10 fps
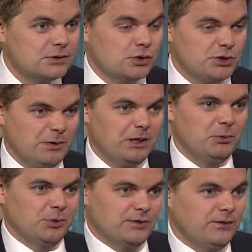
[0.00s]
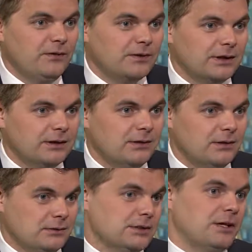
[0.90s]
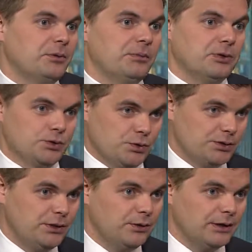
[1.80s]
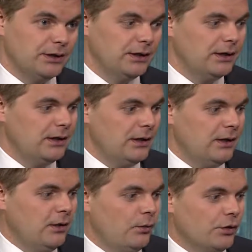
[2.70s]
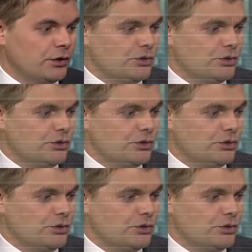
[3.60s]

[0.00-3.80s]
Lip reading: So your spendable is $50 to supplement your Social Security. Well, the